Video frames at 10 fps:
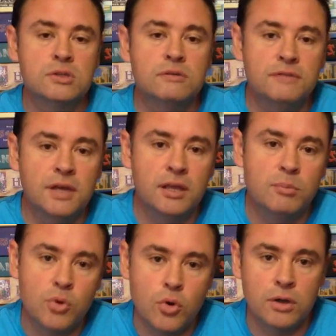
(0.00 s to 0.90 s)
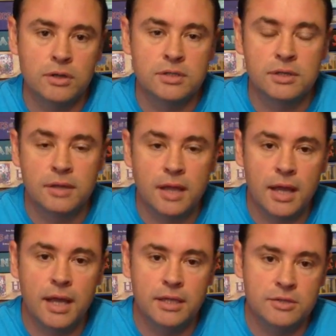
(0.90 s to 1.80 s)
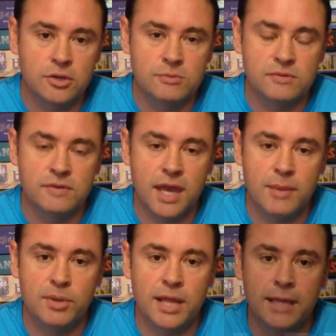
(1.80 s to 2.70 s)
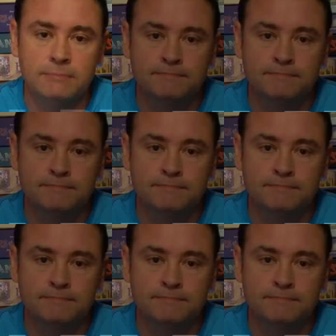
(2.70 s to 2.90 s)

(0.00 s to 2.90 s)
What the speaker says: that are fairly important in terms of gameplay.